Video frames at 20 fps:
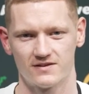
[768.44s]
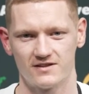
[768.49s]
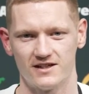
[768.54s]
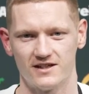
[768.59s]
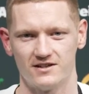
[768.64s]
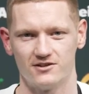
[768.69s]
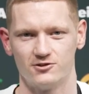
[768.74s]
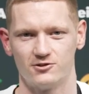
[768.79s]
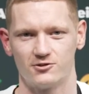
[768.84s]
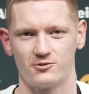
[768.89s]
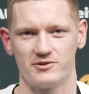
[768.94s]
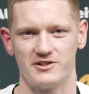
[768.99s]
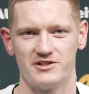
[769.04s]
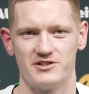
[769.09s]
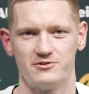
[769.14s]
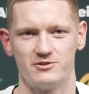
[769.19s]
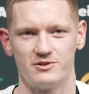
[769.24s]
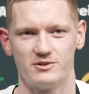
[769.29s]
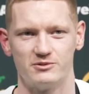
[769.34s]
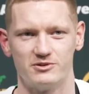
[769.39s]
Yeah, look, we
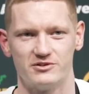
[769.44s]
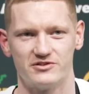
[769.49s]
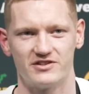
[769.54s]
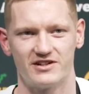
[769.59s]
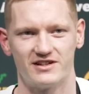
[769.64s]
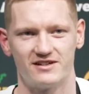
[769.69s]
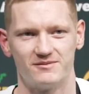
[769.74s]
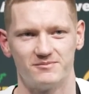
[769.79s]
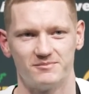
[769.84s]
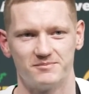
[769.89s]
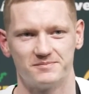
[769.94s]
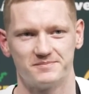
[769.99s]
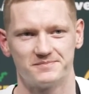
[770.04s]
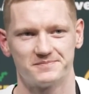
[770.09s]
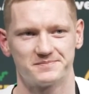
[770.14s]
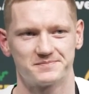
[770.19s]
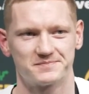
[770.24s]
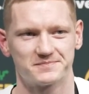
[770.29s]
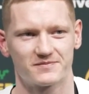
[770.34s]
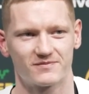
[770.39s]
knew he was
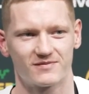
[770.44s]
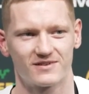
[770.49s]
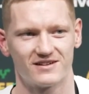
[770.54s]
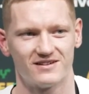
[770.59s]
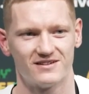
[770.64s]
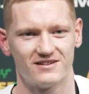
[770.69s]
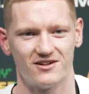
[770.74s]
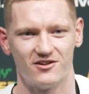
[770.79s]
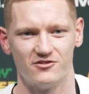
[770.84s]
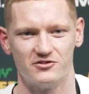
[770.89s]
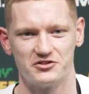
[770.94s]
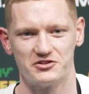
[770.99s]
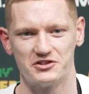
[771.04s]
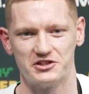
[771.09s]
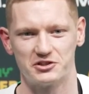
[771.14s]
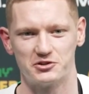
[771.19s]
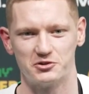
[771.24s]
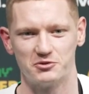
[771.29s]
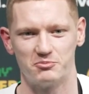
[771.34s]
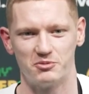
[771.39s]
obviously
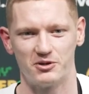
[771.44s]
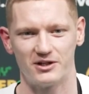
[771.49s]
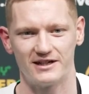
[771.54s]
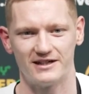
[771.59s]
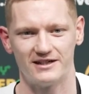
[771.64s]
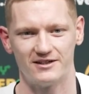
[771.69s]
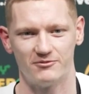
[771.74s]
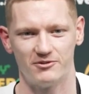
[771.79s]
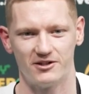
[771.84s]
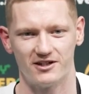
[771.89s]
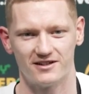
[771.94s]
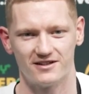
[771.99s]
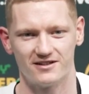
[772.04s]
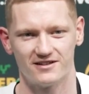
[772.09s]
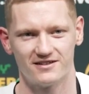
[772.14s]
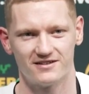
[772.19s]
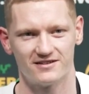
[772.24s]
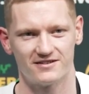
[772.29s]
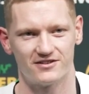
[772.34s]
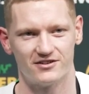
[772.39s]
a good player, but